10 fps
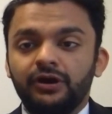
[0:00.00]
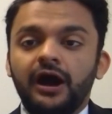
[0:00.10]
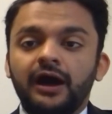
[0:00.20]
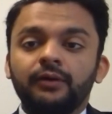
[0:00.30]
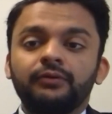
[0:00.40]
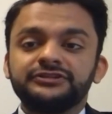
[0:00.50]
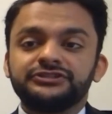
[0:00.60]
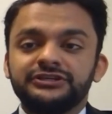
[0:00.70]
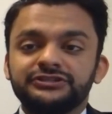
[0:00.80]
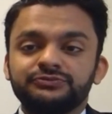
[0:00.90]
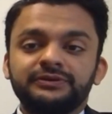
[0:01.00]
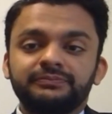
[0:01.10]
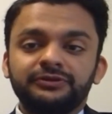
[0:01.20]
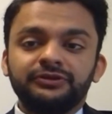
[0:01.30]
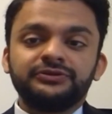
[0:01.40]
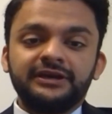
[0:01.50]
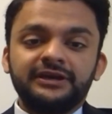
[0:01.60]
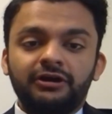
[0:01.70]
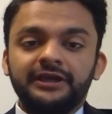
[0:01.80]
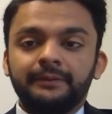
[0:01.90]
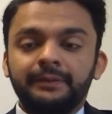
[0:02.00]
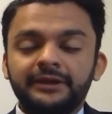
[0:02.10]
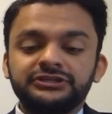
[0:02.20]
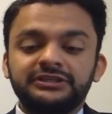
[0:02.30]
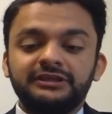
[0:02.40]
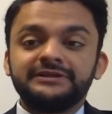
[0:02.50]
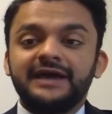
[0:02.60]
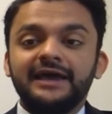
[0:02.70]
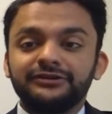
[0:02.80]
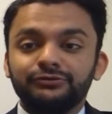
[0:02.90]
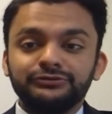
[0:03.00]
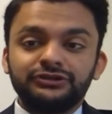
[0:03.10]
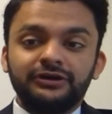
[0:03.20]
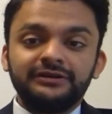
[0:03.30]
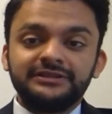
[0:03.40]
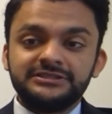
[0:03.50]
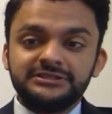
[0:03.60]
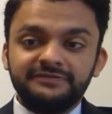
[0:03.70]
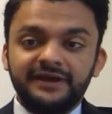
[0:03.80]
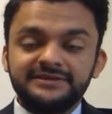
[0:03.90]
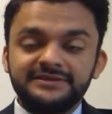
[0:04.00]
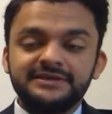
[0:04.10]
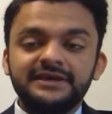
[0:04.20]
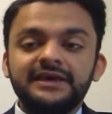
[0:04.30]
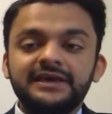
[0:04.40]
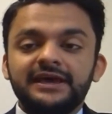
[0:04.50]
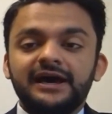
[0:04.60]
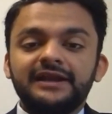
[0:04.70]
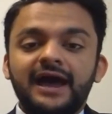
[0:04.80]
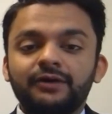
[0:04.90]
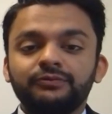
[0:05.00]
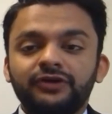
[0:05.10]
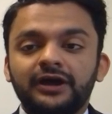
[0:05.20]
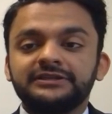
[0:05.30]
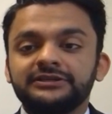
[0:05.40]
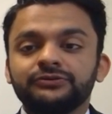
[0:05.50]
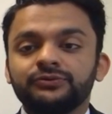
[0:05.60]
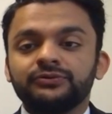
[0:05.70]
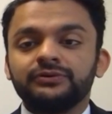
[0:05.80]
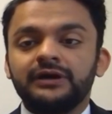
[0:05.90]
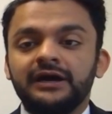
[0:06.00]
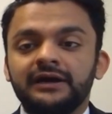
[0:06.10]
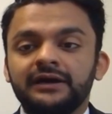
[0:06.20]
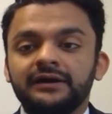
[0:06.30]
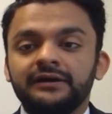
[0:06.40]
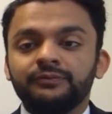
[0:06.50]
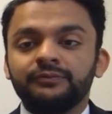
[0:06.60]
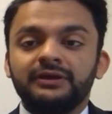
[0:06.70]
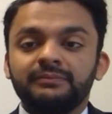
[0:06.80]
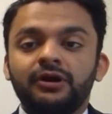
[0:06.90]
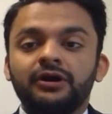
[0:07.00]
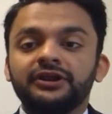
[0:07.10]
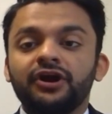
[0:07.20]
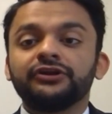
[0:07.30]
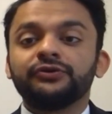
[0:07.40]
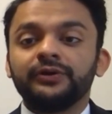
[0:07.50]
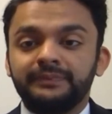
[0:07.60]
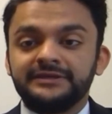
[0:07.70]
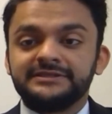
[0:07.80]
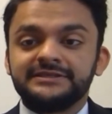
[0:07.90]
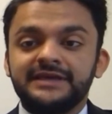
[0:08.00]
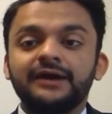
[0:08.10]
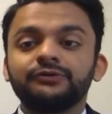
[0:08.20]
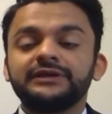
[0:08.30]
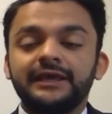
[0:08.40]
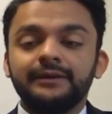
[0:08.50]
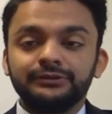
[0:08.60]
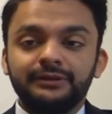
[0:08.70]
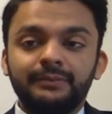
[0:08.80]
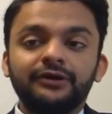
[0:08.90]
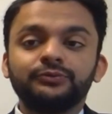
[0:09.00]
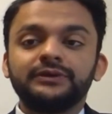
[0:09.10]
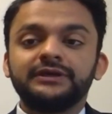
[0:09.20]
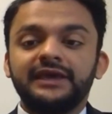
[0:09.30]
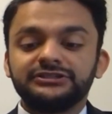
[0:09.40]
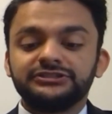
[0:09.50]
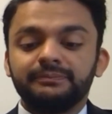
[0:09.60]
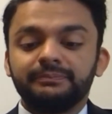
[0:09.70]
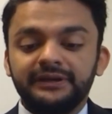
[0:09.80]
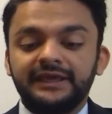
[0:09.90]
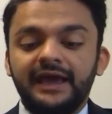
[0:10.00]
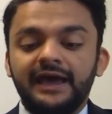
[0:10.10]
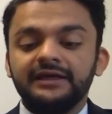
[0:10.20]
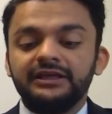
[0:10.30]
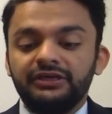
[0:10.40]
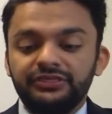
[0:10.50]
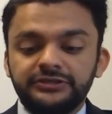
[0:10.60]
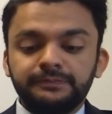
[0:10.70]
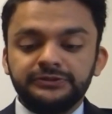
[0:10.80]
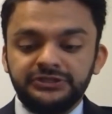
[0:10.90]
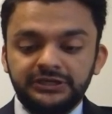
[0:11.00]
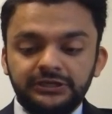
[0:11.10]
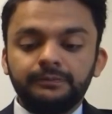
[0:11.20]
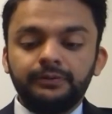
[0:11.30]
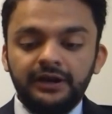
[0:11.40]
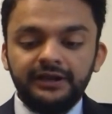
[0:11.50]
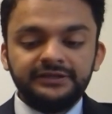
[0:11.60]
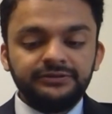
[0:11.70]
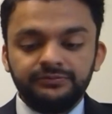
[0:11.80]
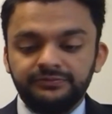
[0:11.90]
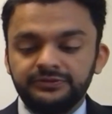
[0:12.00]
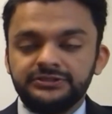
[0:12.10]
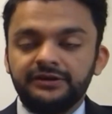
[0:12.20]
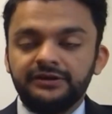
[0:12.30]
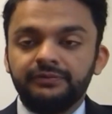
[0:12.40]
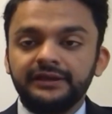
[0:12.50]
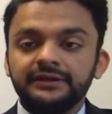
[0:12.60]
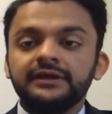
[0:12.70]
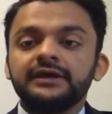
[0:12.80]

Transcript: our vision is we take a cardiac patient, they've been diagnosed on this device, and now we've got to deal with them on an ongoing basis. How do we enable them? How do we engage them? But yeah, this particular product, you said it right.